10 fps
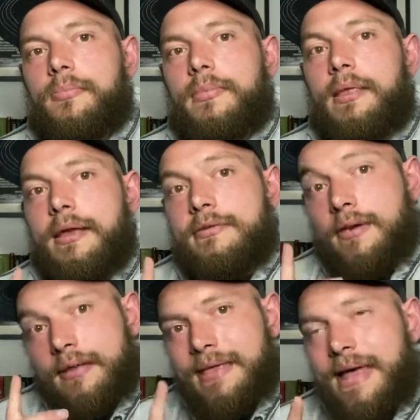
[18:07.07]
And
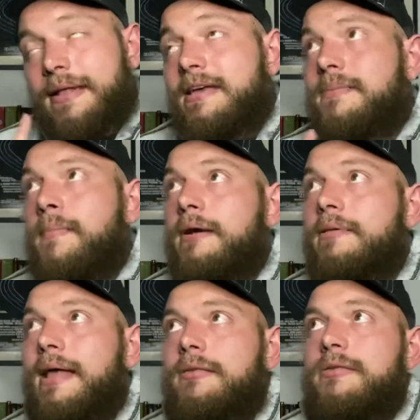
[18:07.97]

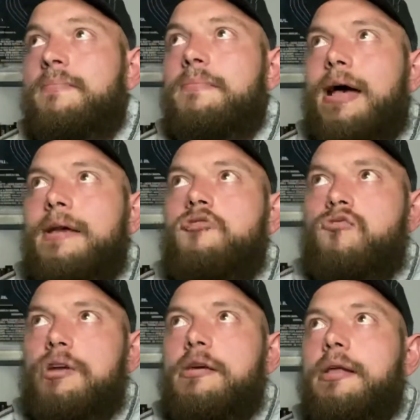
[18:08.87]
that's my
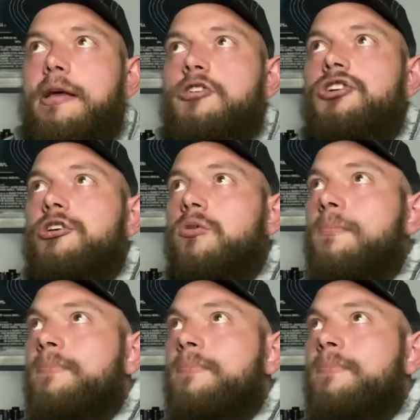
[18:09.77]
real issue